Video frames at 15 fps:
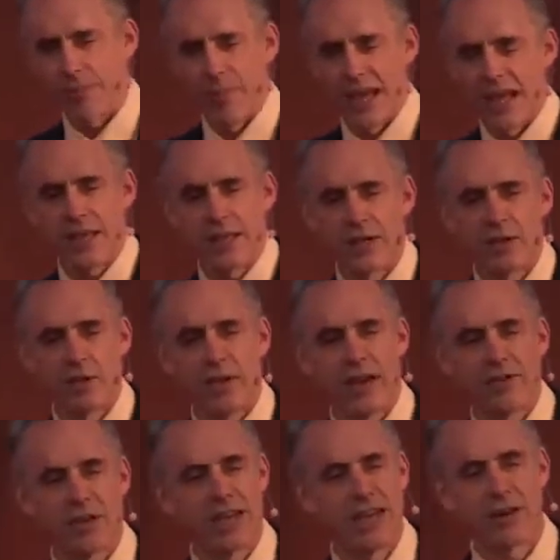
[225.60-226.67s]
man. You know, you have
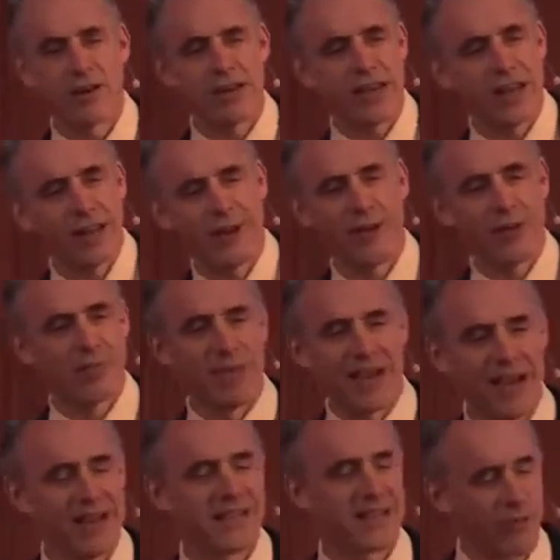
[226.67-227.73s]
to carry that along
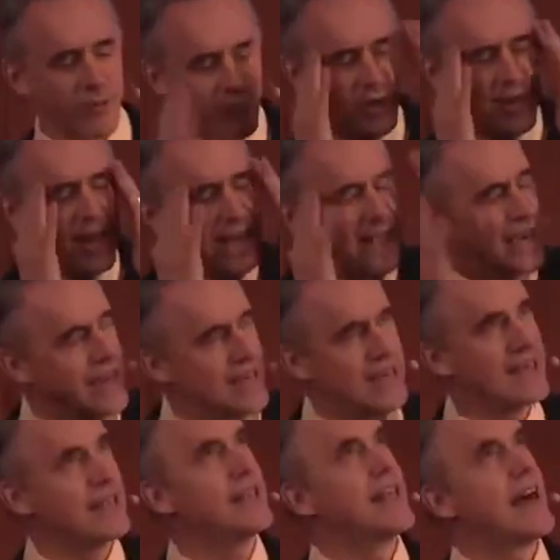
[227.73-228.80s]
behind. It's like, really, I
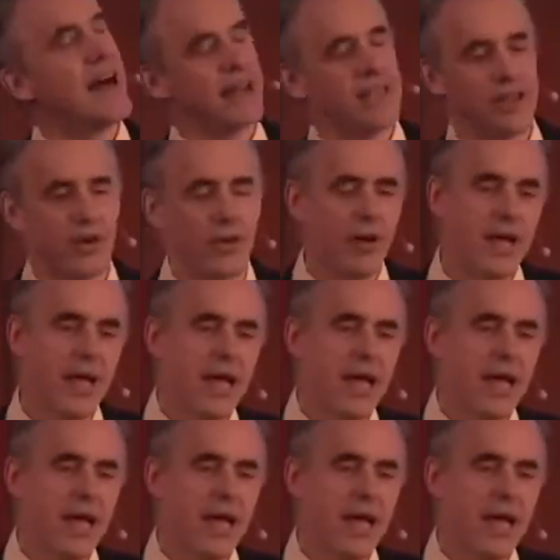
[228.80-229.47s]
did that, you know?